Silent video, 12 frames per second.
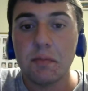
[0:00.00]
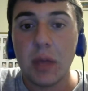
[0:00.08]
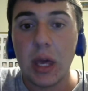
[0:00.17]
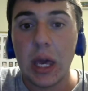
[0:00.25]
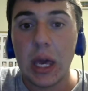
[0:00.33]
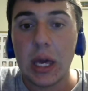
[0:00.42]

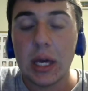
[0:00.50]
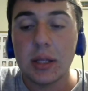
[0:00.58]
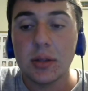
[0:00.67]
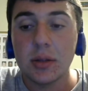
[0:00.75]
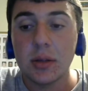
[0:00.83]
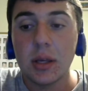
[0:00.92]

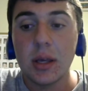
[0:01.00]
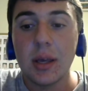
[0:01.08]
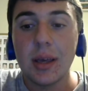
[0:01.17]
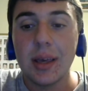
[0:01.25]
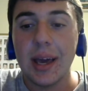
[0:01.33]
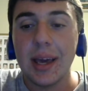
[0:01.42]
And
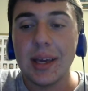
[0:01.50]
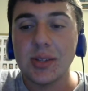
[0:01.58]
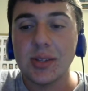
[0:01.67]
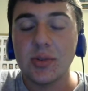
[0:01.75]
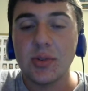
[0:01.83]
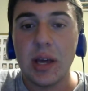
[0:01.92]
yeah, I guess
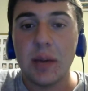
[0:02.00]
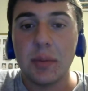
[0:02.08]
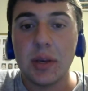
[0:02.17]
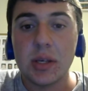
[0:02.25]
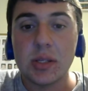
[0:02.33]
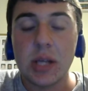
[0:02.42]
I'll do that,
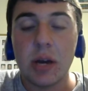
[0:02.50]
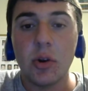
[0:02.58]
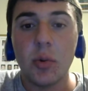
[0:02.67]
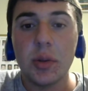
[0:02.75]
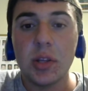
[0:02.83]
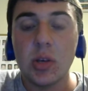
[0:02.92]
because I don't
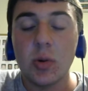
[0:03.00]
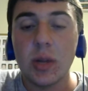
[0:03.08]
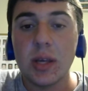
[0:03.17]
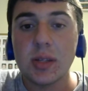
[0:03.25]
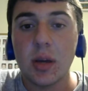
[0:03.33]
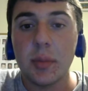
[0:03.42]
know when the Q&A
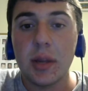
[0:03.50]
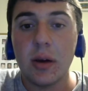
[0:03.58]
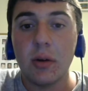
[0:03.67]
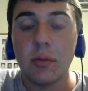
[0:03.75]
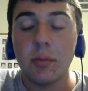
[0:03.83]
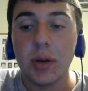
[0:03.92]
is coming
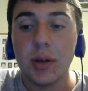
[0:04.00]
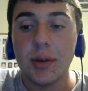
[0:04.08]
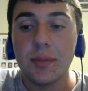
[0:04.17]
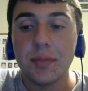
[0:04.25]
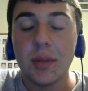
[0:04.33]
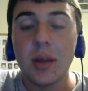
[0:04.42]
out,
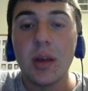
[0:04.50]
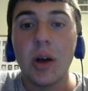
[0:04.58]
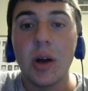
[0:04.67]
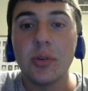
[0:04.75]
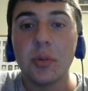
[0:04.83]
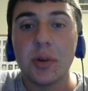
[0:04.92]
but
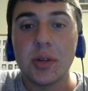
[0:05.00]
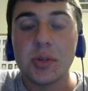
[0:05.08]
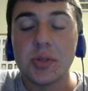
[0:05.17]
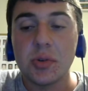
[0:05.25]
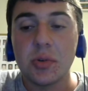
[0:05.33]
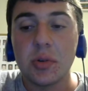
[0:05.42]
I'll do it pretty
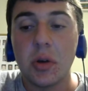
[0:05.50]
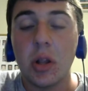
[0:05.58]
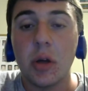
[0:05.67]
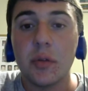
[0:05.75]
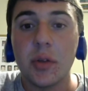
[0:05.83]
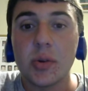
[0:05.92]
soon,
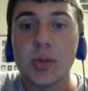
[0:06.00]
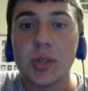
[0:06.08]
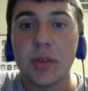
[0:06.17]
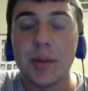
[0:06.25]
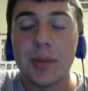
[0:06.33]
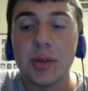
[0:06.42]
along with the other
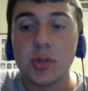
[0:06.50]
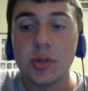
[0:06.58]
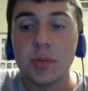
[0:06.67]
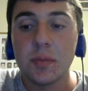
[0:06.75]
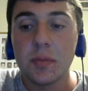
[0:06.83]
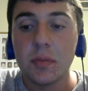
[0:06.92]
stuff I
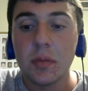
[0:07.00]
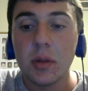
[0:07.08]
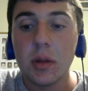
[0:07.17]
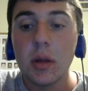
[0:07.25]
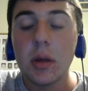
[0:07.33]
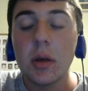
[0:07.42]
mentioned.
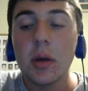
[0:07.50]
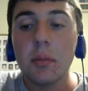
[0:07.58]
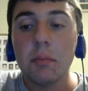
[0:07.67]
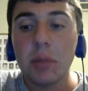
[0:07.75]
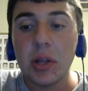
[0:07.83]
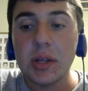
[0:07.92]

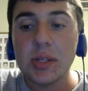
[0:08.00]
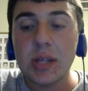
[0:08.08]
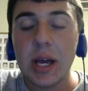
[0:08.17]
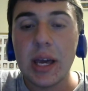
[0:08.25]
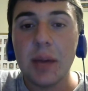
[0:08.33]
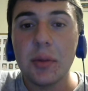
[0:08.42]
Plus,
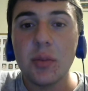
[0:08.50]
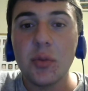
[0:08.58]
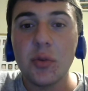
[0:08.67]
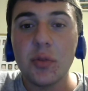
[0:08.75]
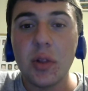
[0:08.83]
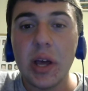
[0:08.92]
I am going to
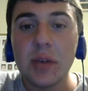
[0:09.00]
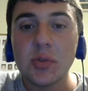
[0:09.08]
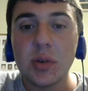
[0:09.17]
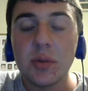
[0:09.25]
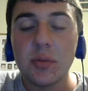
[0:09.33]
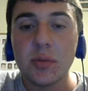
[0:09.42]
move the live
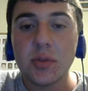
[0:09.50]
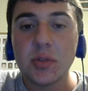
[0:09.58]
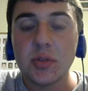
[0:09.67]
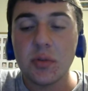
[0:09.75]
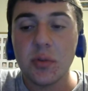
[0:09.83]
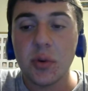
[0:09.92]
stream
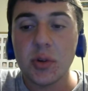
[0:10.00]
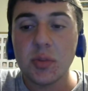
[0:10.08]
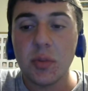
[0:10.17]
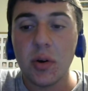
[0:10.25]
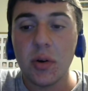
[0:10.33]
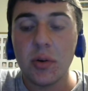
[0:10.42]
for
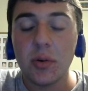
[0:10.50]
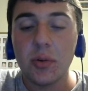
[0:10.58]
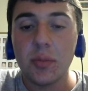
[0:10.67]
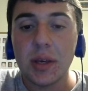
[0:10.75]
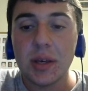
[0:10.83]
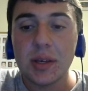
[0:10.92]
tomorrow,
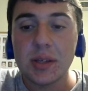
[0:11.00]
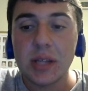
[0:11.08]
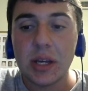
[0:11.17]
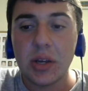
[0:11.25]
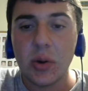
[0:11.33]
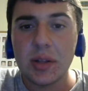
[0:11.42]
because
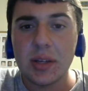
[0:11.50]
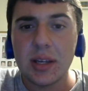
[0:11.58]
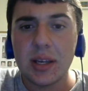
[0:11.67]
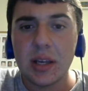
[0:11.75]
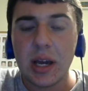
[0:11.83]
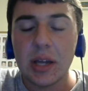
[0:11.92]
I know I
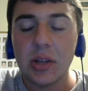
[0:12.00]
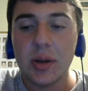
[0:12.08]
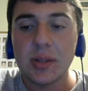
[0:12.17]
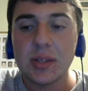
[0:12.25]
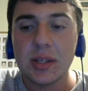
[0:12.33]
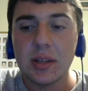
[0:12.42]

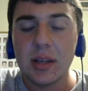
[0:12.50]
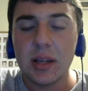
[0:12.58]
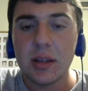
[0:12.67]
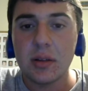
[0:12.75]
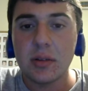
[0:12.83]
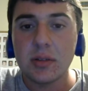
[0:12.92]
didn't
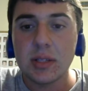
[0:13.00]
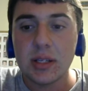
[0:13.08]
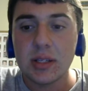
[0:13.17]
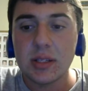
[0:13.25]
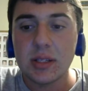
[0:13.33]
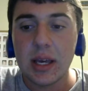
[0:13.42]
get
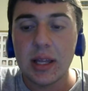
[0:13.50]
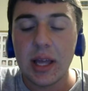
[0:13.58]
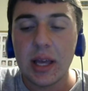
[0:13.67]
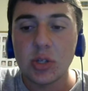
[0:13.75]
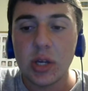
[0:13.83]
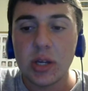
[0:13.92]

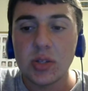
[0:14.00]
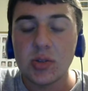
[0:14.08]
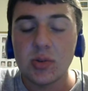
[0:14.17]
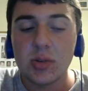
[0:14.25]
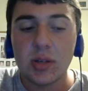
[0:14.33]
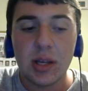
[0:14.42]
a chance
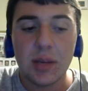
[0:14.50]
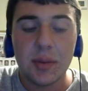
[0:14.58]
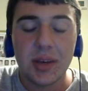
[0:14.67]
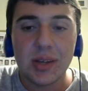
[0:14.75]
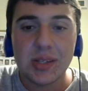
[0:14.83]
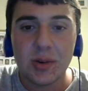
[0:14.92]
to today
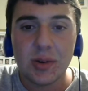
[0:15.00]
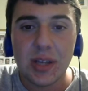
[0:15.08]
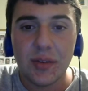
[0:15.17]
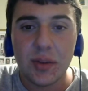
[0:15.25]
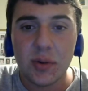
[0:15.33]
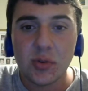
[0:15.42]
because I was
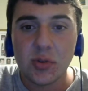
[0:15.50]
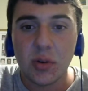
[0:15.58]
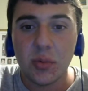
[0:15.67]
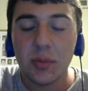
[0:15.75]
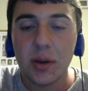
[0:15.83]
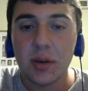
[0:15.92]
having a bit of
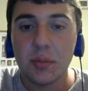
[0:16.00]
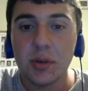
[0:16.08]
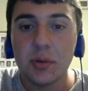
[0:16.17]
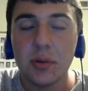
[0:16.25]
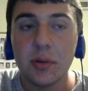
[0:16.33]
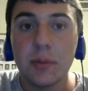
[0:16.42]
trouble with my
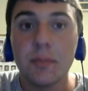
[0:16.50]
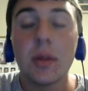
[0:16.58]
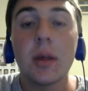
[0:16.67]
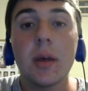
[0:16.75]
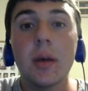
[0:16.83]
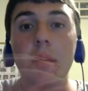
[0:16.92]
computer.
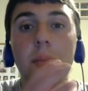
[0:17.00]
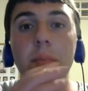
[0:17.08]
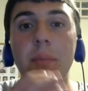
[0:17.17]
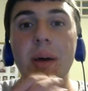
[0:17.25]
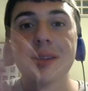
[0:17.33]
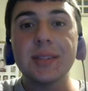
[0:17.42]

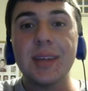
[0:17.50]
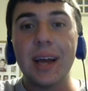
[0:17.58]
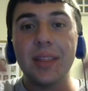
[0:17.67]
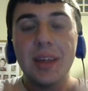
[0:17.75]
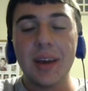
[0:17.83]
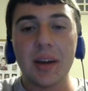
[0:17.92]
But
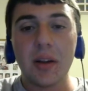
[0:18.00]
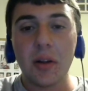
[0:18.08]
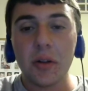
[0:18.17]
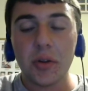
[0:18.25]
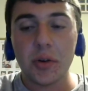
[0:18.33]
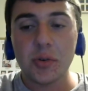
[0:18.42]
I think I got it
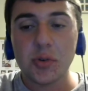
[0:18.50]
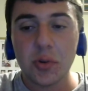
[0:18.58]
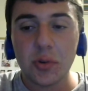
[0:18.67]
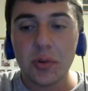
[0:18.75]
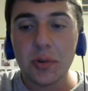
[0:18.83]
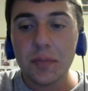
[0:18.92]
all under
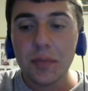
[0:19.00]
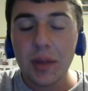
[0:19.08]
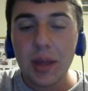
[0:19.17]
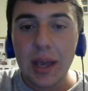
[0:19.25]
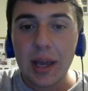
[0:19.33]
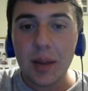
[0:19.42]
control,
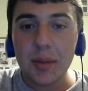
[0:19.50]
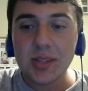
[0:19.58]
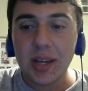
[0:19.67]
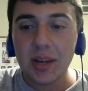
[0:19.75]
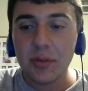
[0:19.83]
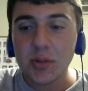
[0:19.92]
and I'm
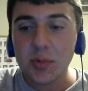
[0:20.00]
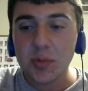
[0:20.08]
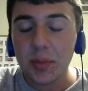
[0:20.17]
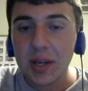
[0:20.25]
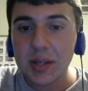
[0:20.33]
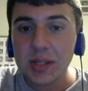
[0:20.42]
excited for tomorrow
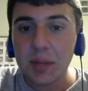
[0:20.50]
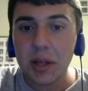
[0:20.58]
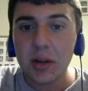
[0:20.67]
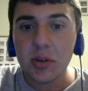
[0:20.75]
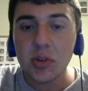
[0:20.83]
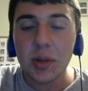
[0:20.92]
because I
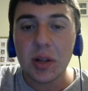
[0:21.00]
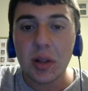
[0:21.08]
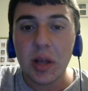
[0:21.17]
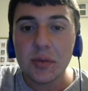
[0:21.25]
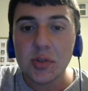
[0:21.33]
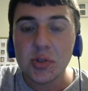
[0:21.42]
plan on doing a
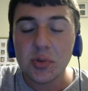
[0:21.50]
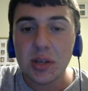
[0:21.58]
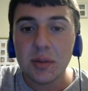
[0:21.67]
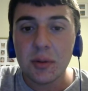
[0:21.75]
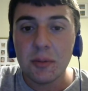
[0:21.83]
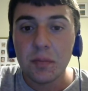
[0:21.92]
live
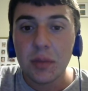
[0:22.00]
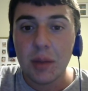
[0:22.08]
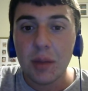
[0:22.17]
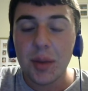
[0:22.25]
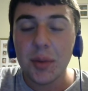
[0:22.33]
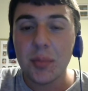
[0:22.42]
stream,
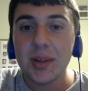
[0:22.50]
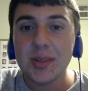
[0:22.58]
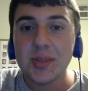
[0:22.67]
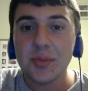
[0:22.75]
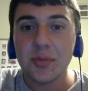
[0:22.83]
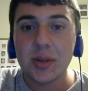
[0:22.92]
maybe bringing
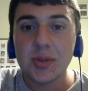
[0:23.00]
some friends